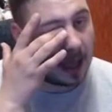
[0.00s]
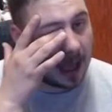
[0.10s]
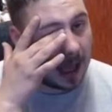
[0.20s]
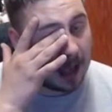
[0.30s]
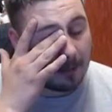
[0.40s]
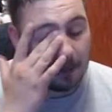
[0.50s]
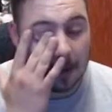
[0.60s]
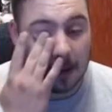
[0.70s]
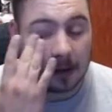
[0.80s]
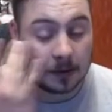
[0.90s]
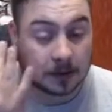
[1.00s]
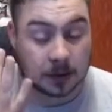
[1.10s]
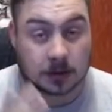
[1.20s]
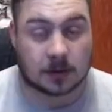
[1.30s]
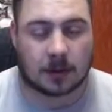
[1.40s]
You
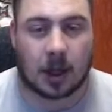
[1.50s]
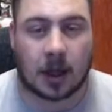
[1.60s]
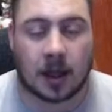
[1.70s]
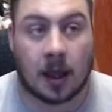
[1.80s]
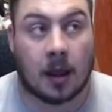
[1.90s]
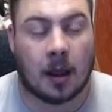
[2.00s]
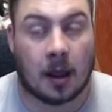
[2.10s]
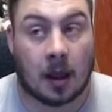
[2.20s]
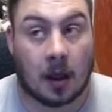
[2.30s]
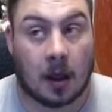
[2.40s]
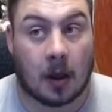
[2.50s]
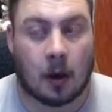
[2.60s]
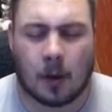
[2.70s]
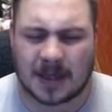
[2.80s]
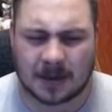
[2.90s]
know,
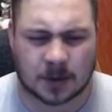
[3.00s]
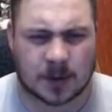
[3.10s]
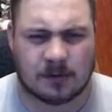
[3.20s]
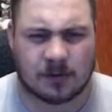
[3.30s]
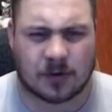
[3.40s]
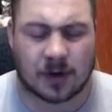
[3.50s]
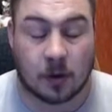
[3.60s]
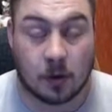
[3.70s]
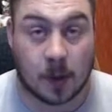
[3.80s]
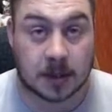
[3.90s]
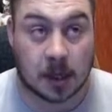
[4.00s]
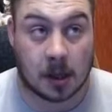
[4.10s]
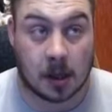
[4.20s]
always happens when you're recording, always.